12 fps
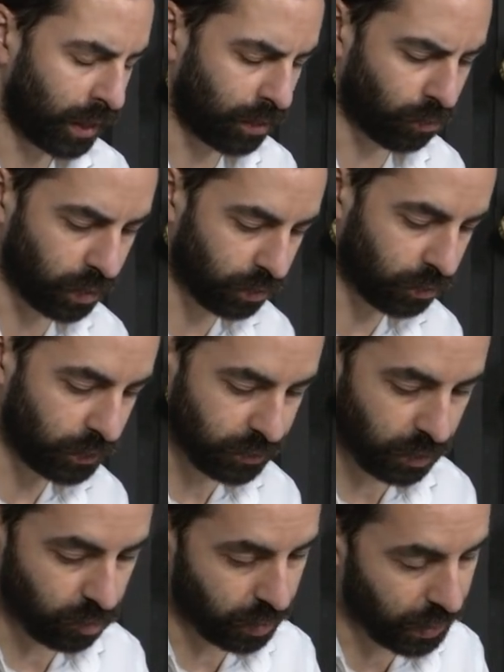And one of the things
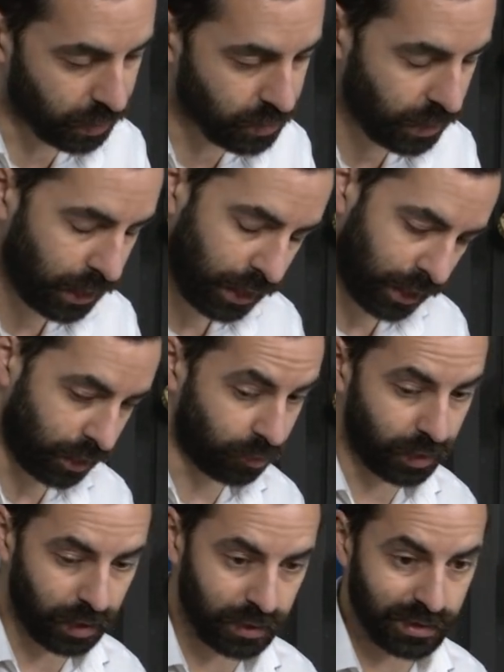I read, and I
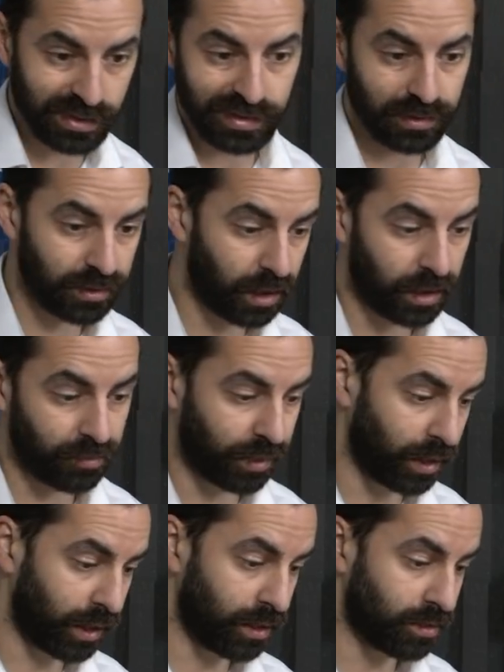realize this is kind of
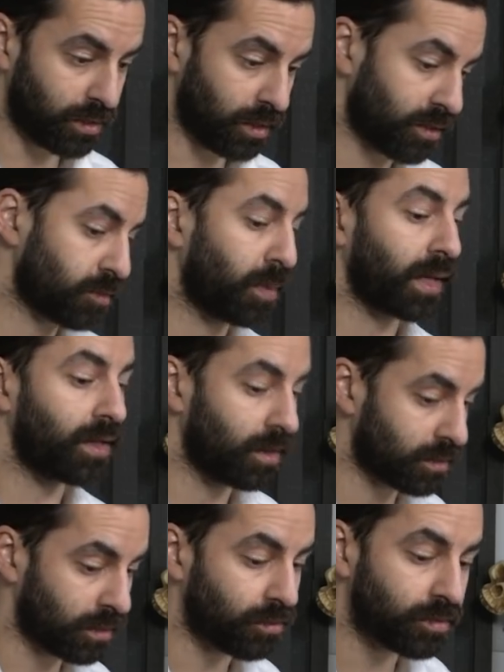getting into
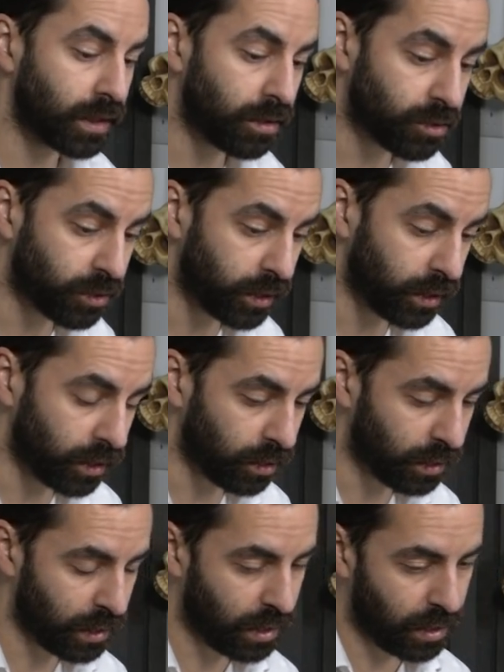speculative territory here,